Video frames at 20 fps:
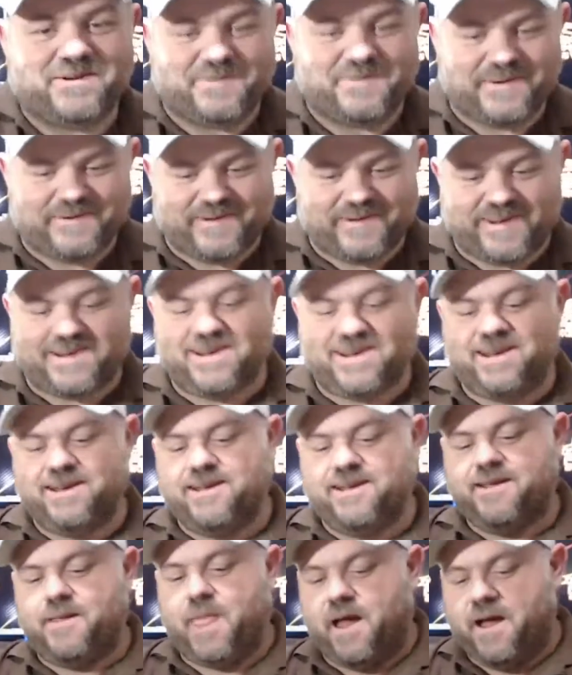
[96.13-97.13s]
man.
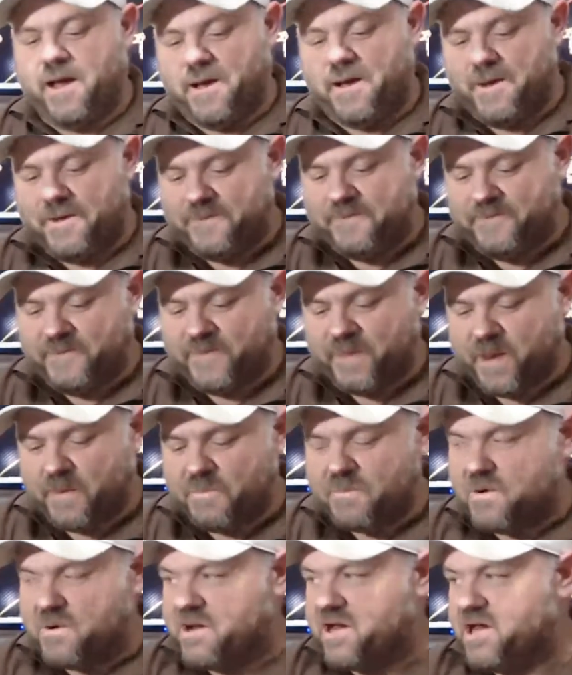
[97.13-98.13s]
I
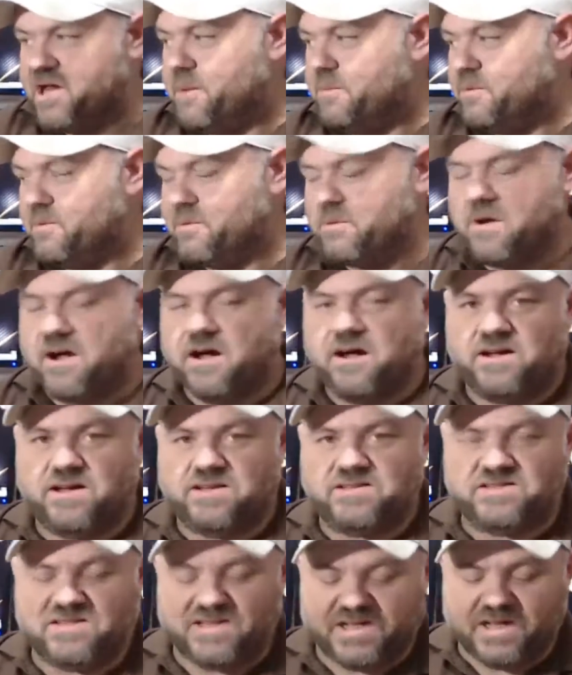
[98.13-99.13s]
broke a couple
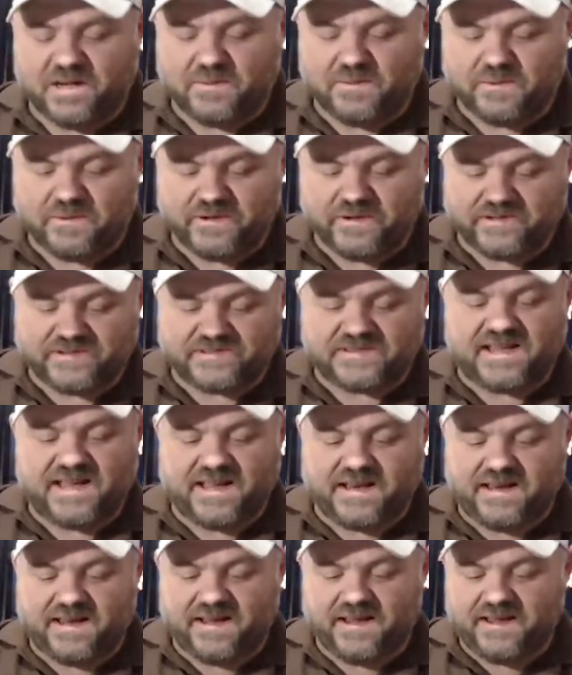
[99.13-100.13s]
rods and a couple reels that
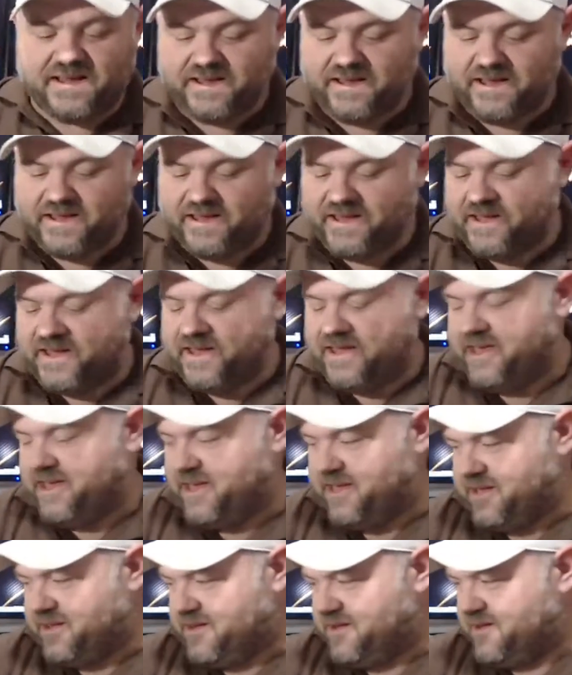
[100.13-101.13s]
day,
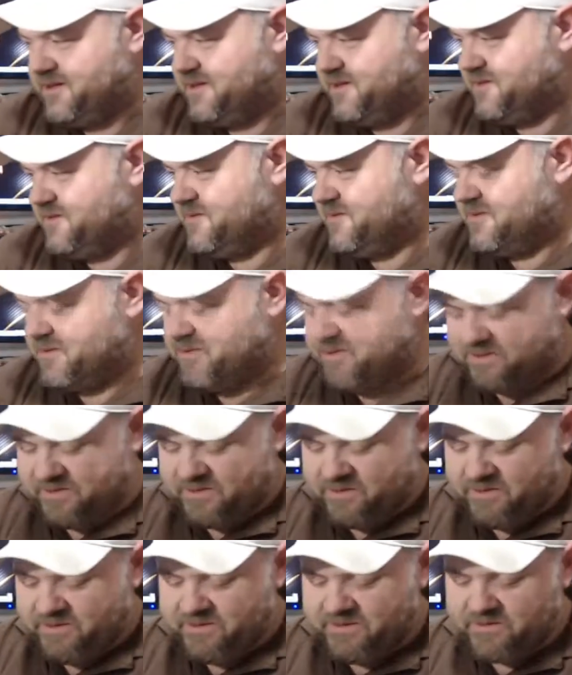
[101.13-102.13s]
and
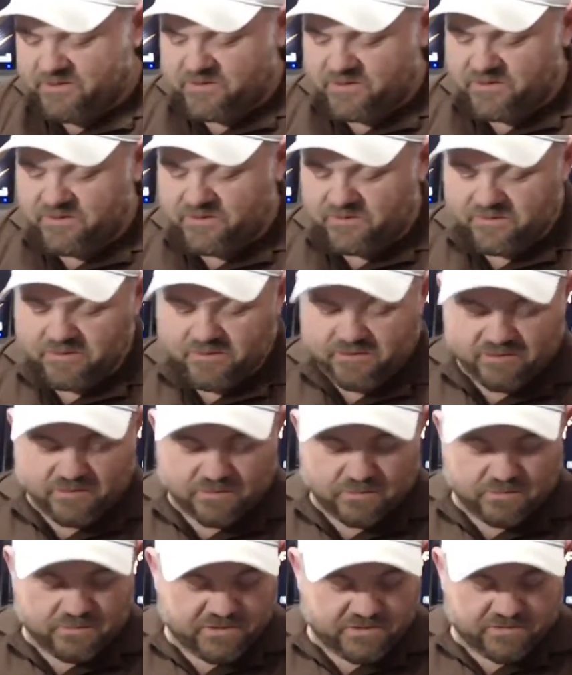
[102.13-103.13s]

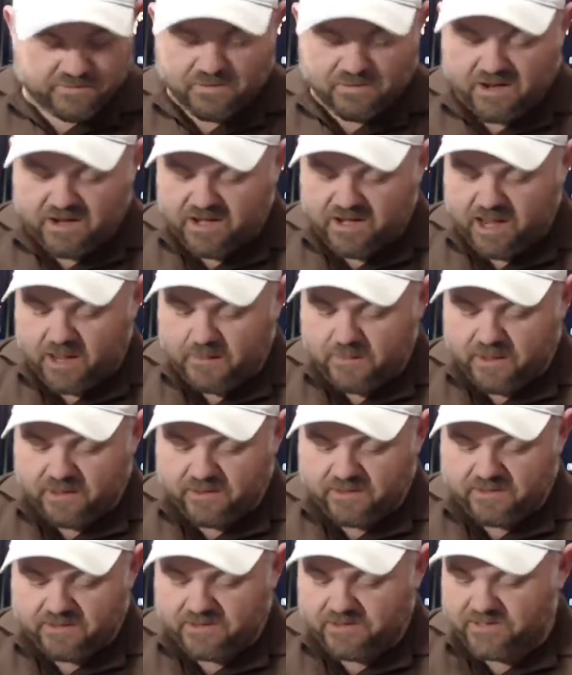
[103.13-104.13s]
this rod came out a
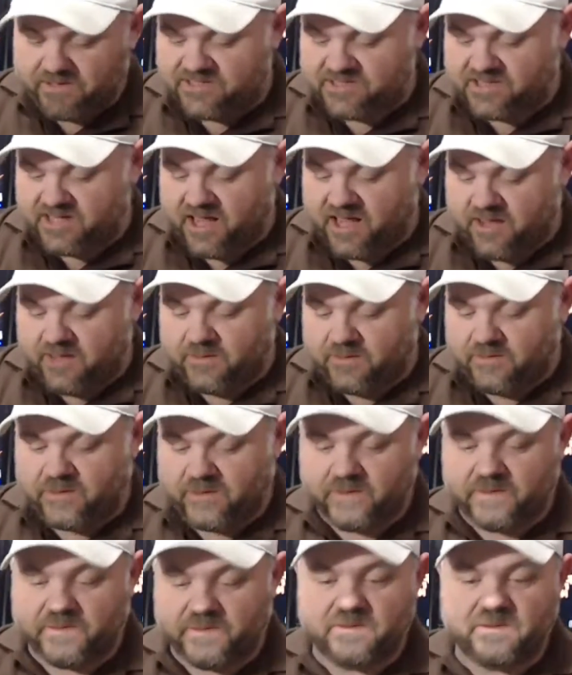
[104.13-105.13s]
little unscathed, but
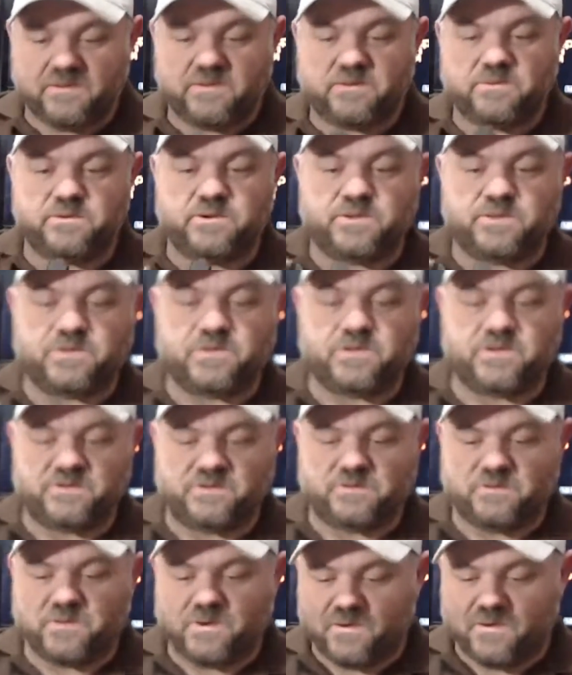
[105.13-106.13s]
the reel took
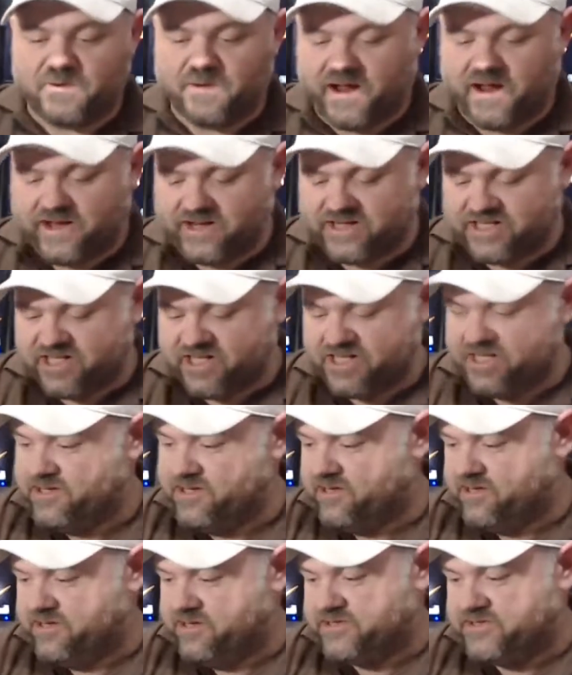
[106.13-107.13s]
some road rash.
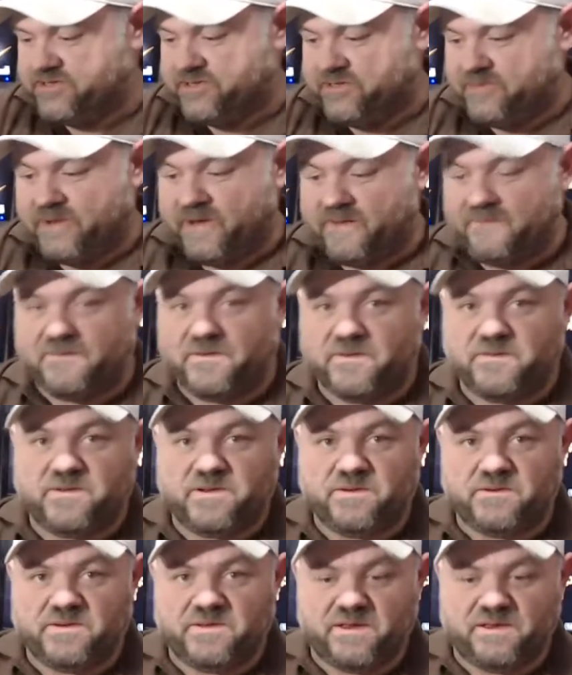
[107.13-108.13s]
Did about
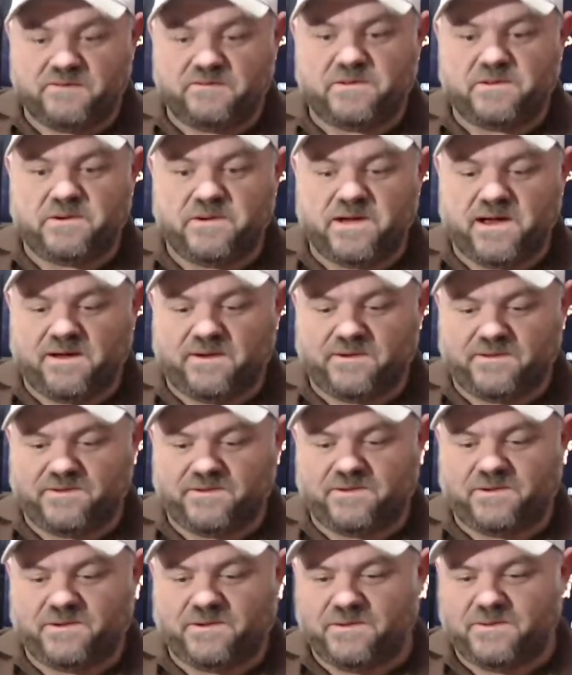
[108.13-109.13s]
50 when they flew out,
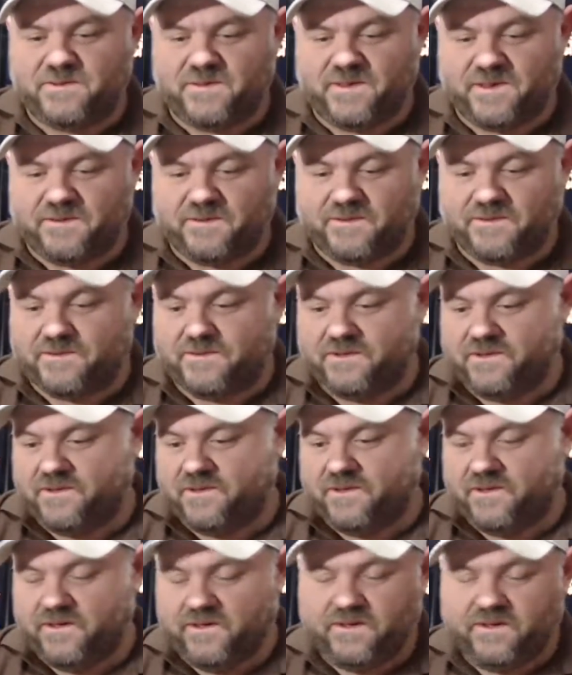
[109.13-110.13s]
so that was
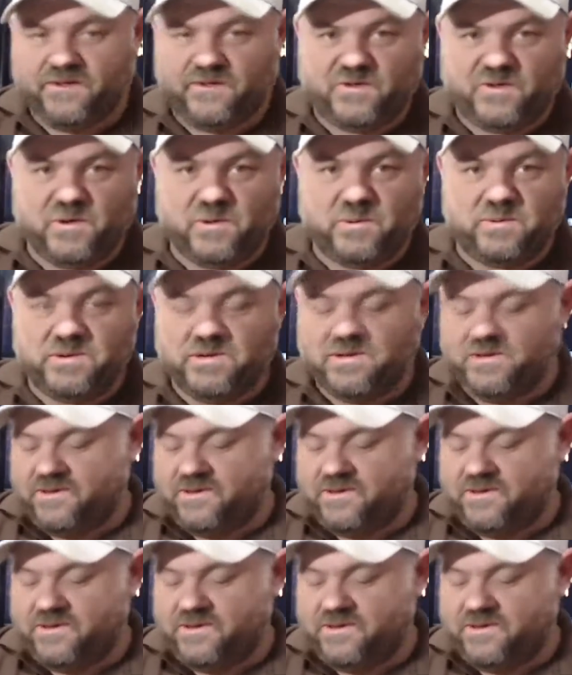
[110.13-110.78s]
stupid.